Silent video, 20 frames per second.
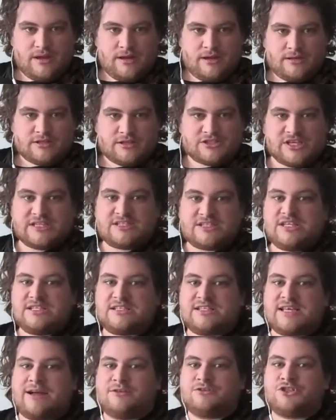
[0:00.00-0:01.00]
the 60s
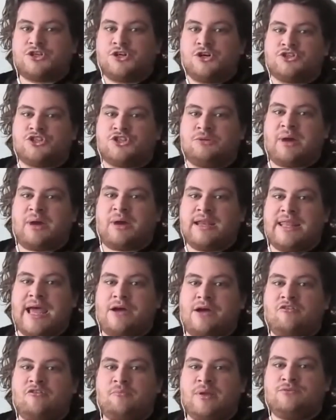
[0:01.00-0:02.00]
counterculture might
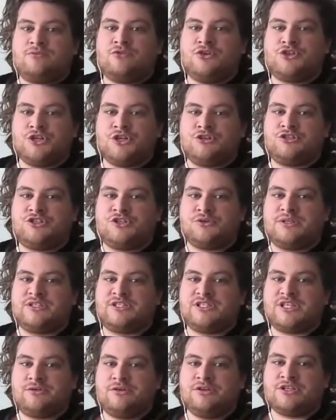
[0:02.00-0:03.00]
now have been reduced to a
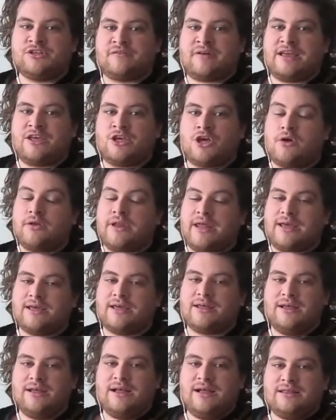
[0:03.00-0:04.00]
series of iconic,
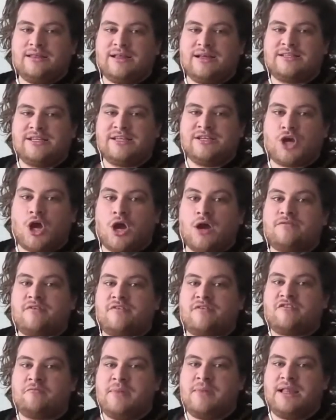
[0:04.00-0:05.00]
that is, over
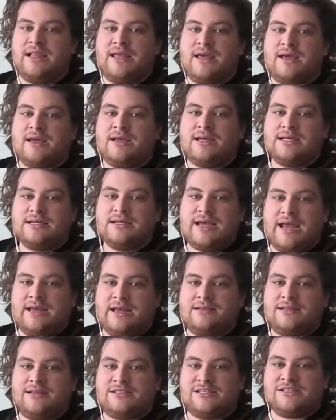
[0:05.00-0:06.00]
familiar,
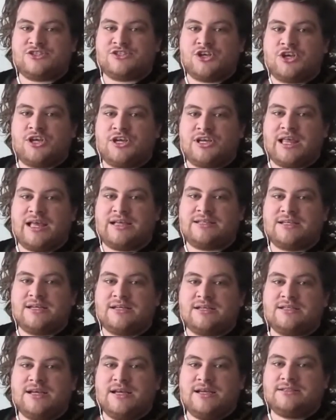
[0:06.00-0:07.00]
endlessly
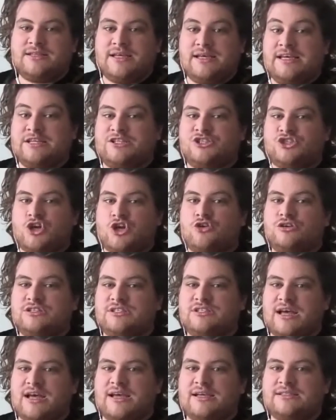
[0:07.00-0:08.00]
circulated,
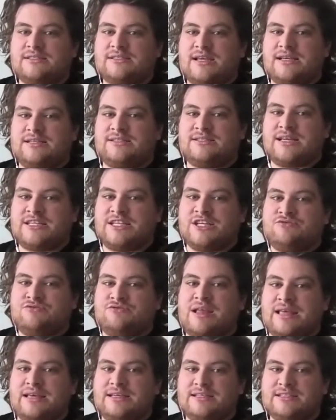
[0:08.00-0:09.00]
dehistoricized aesthetic
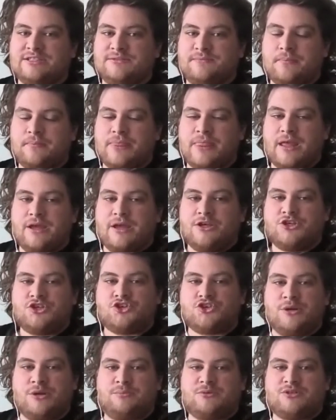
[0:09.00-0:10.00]
relics,
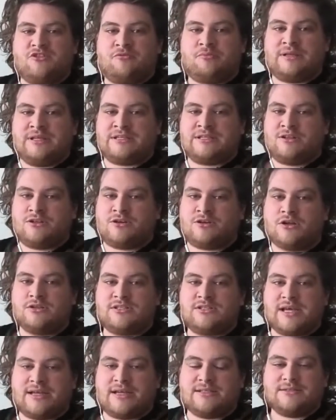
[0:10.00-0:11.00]
stripped of political
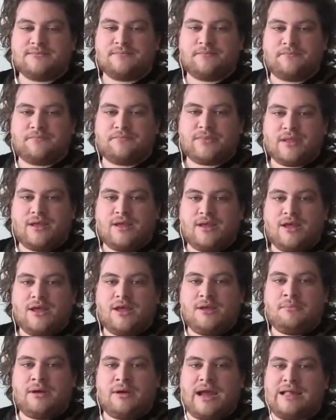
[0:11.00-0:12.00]
content.
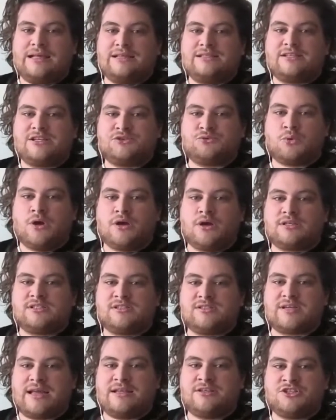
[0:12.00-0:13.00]
But Ellis's work
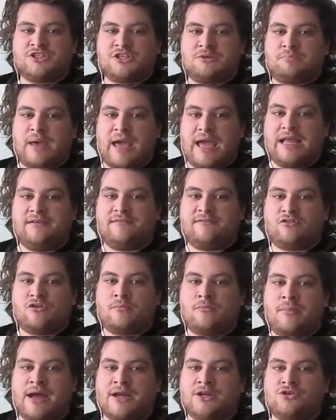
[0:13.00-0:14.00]
stands as a painful
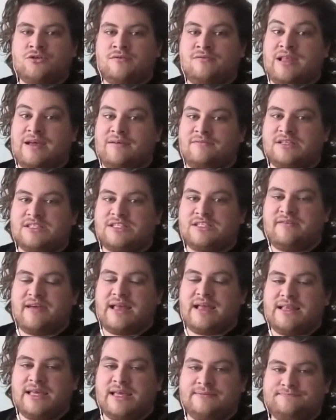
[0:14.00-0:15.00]
reminder of leftist
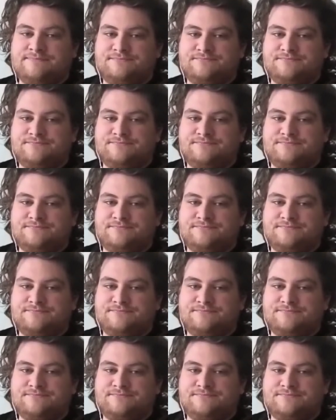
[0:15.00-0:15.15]
failure.